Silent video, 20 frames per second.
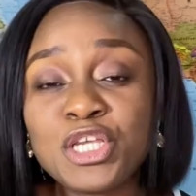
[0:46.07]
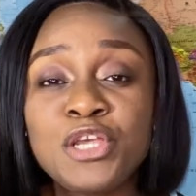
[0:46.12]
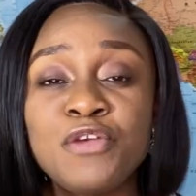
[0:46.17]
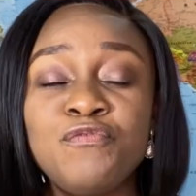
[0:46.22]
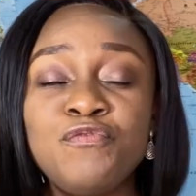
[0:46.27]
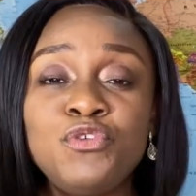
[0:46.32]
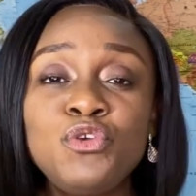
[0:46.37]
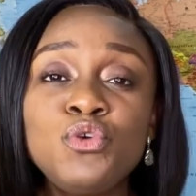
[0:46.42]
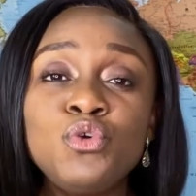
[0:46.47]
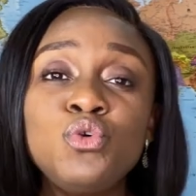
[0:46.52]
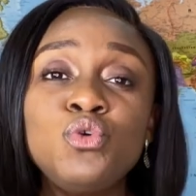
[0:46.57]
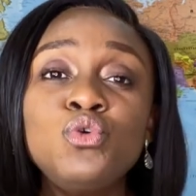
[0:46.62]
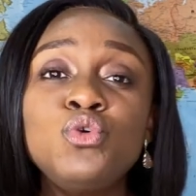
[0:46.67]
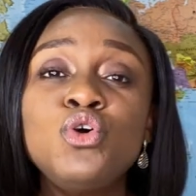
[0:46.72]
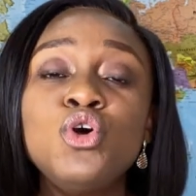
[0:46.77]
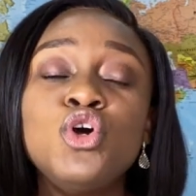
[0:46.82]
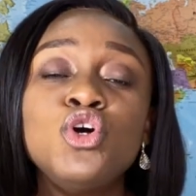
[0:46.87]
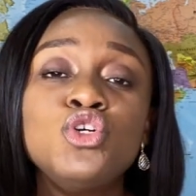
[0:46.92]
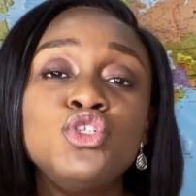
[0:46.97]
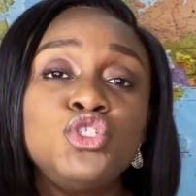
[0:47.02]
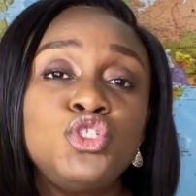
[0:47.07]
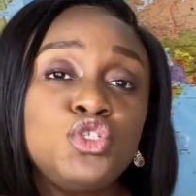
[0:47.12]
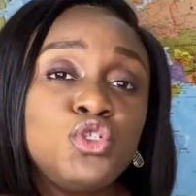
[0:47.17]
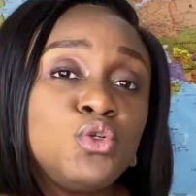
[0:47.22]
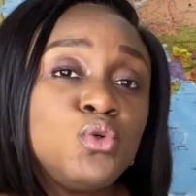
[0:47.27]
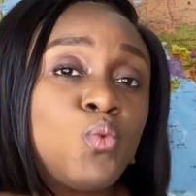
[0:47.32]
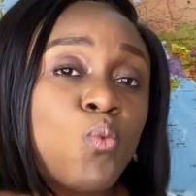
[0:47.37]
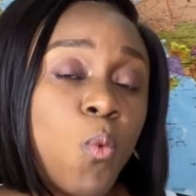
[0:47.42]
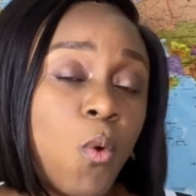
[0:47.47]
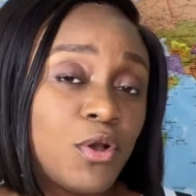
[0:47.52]
If you
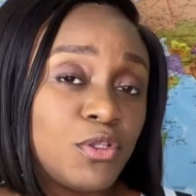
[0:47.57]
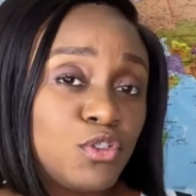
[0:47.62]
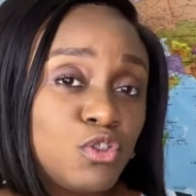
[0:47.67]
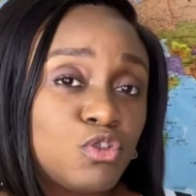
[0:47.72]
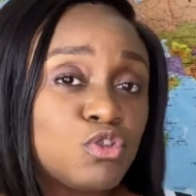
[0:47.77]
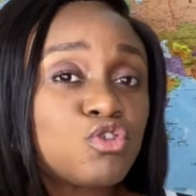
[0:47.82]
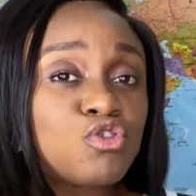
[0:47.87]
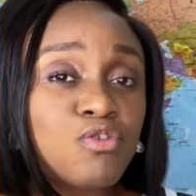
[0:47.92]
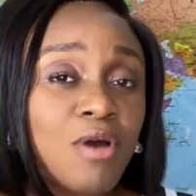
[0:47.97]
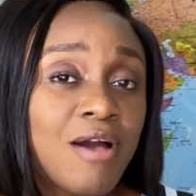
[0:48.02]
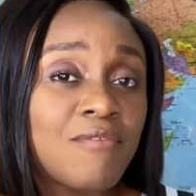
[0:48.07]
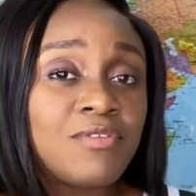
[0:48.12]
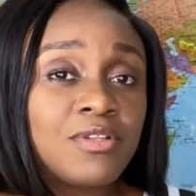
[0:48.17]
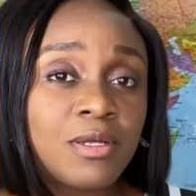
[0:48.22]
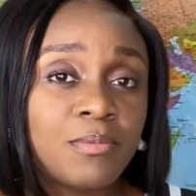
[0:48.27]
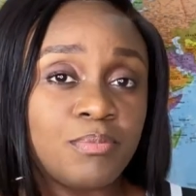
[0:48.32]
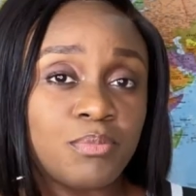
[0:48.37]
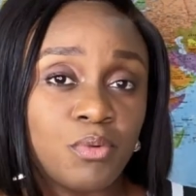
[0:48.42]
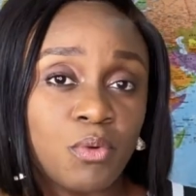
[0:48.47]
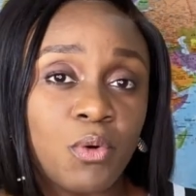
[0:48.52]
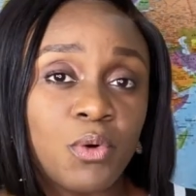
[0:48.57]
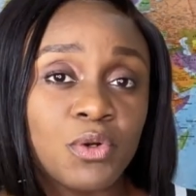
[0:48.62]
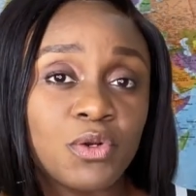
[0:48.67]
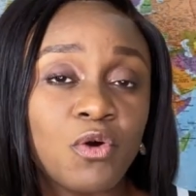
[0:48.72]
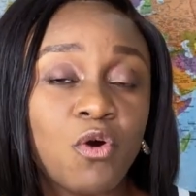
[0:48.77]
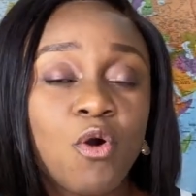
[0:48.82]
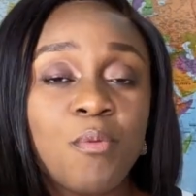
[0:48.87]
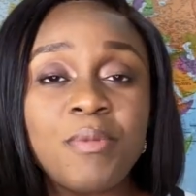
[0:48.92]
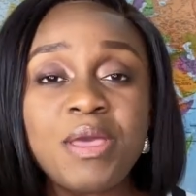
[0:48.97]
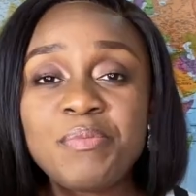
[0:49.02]
do want to travel abroad,
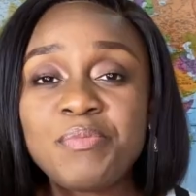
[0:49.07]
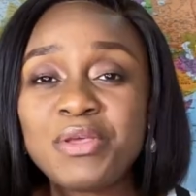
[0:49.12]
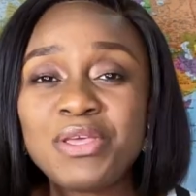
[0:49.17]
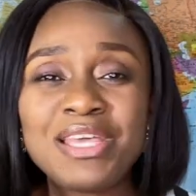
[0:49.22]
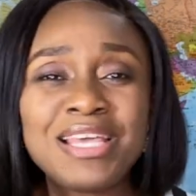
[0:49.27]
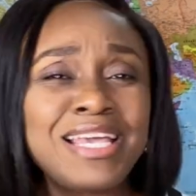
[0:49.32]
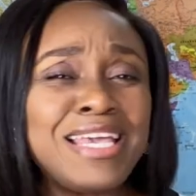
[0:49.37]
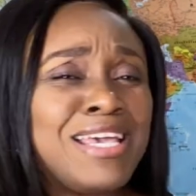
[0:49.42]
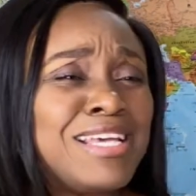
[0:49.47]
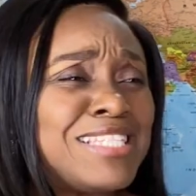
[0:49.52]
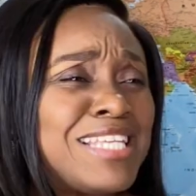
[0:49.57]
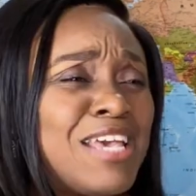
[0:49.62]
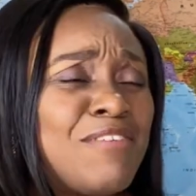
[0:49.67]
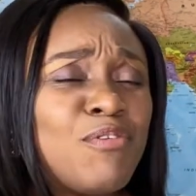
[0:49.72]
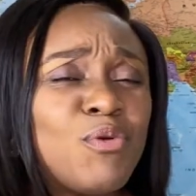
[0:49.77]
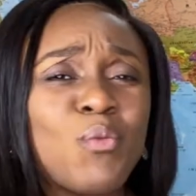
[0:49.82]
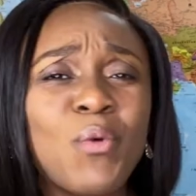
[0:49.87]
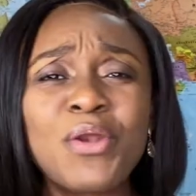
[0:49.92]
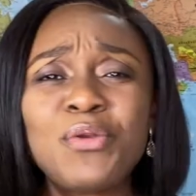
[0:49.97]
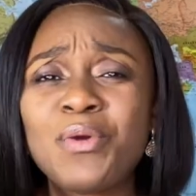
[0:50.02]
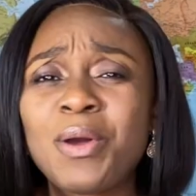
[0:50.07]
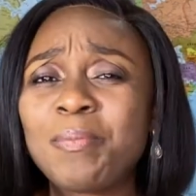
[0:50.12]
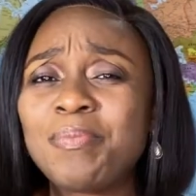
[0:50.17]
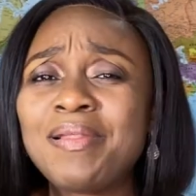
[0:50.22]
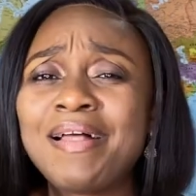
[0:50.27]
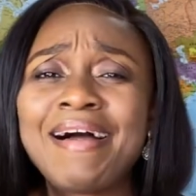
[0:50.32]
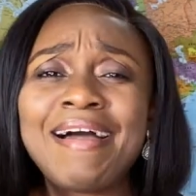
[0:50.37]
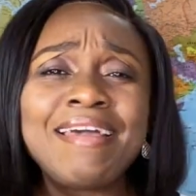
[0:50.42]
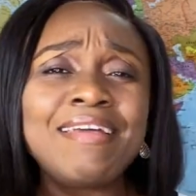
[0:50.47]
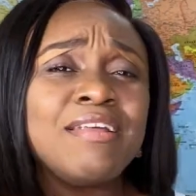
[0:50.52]
or maybe even when you're
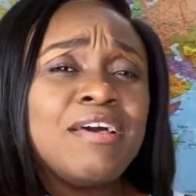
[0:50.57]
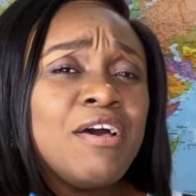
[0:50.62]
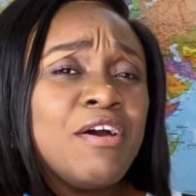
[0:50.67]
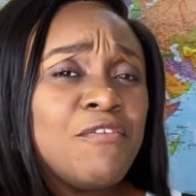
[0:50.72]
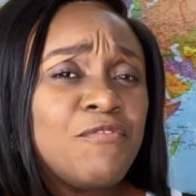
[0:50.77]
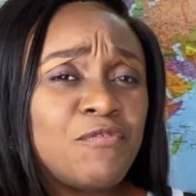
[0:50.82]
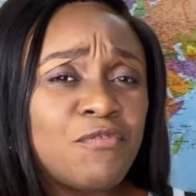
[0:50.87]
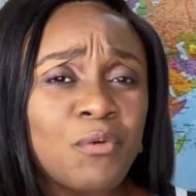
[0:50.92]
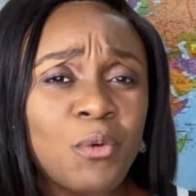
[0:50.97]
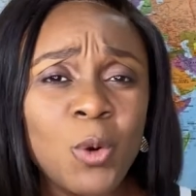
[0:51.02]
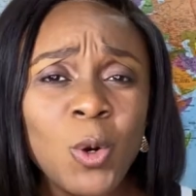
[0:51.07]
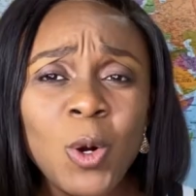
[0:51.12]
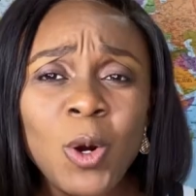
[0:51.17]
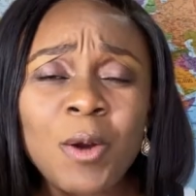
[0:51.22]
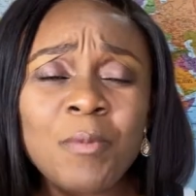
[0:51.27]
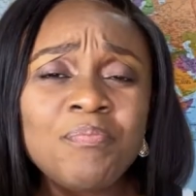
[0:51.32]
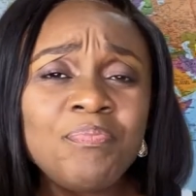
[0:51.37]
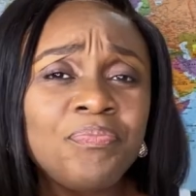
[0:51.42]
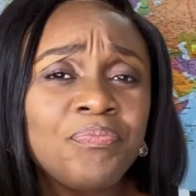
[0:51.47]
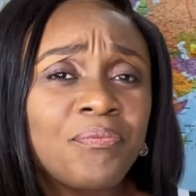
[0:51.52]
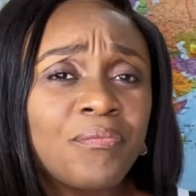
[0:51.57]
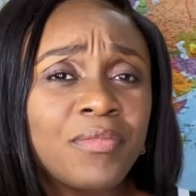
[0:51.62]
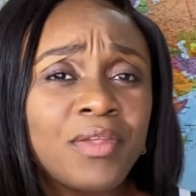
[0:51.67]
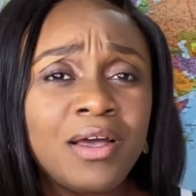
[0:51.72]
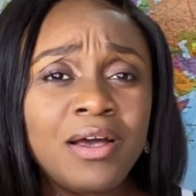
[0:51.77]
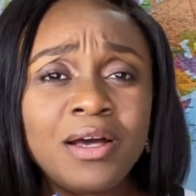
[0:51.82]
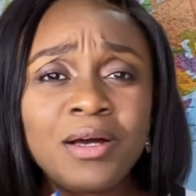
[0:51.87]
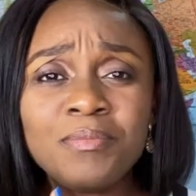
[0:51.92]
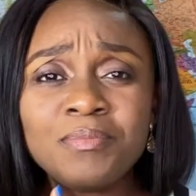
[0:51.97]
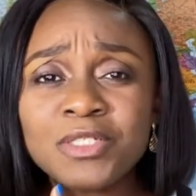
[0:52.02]
applying for
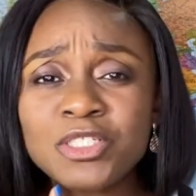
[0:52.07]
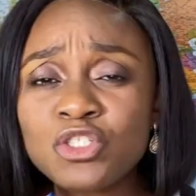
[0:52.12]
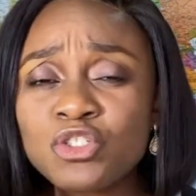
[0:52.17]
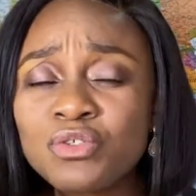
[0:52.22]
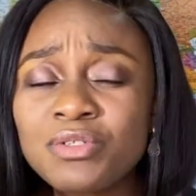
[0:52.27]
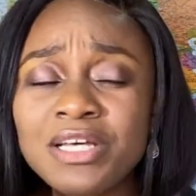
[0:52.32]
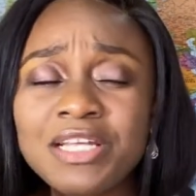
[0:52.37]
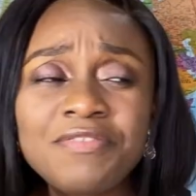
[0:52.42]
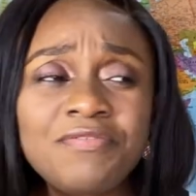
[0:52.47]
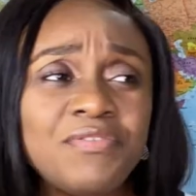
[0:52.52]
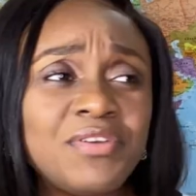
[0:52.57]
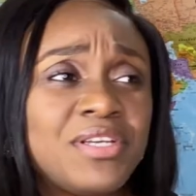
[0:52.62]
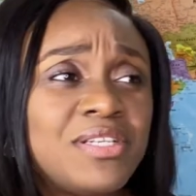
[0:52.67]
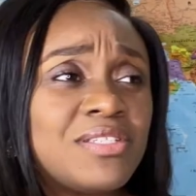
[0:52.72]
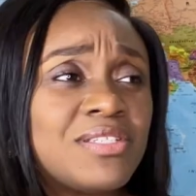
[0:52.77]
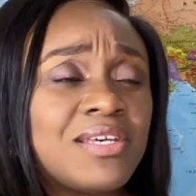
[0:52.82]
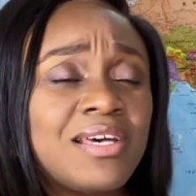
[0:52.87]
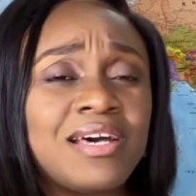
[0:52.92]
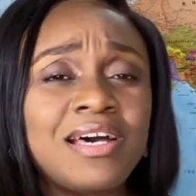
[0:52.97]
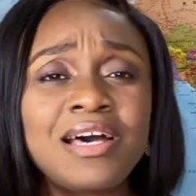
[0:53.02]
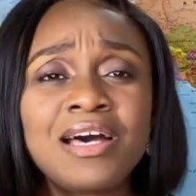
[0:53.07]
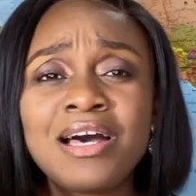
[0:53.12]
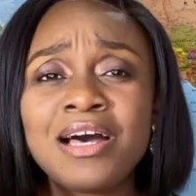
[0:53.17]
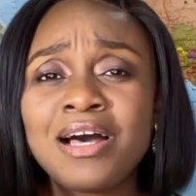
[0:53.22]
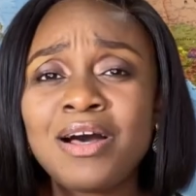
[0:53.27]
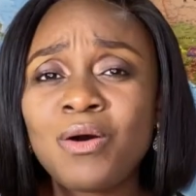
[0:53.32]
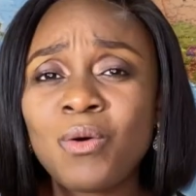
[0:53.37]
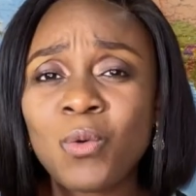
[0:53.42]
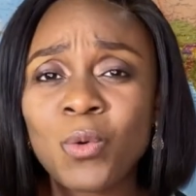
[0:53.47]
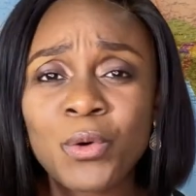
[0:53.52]
a student
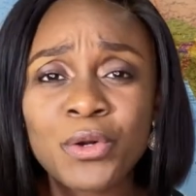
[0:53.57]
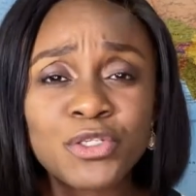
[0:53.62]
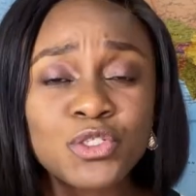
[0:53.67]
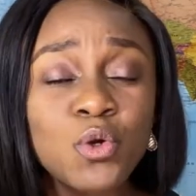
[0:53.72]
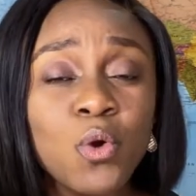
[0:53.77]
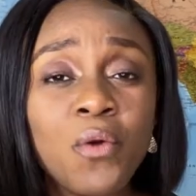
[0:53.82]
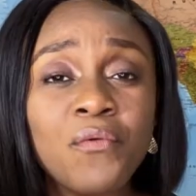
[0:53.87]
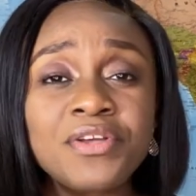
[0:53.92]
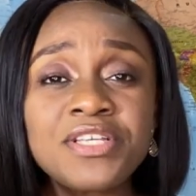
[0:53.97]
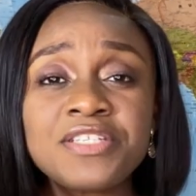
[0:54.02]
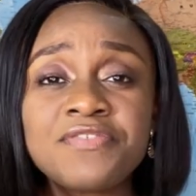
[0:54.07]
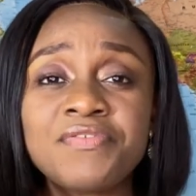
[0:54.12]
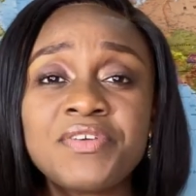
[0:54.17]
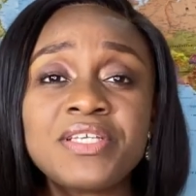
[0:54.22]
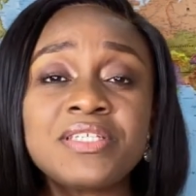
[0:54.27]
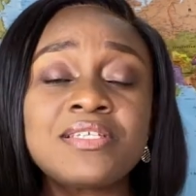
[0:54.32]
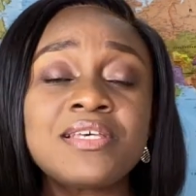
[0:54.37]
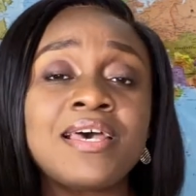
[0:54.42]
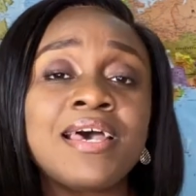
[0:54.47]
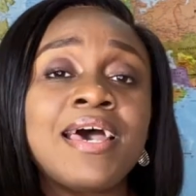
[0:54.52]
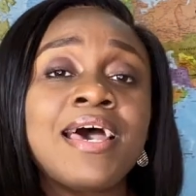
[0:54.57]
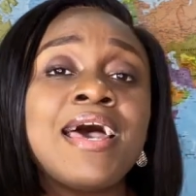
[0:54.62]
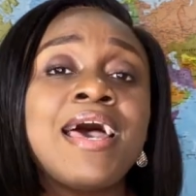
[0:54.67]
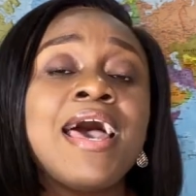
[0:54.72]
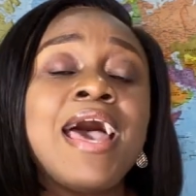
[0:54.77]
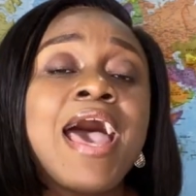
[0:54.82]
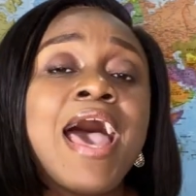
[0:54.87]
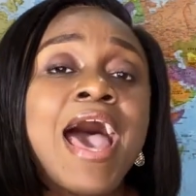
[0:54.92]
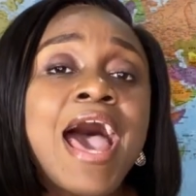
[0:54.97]
visa or a tourist visa,